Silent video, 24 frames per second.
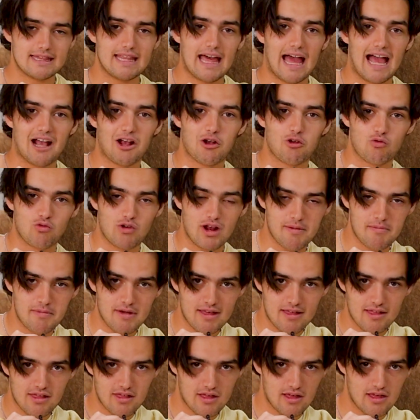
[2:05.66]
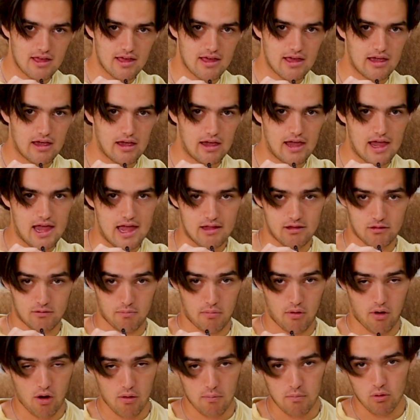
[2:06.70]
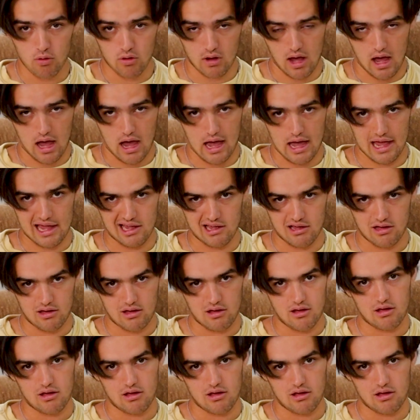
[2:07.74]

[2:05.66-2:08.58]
that Grimace and Purple Guy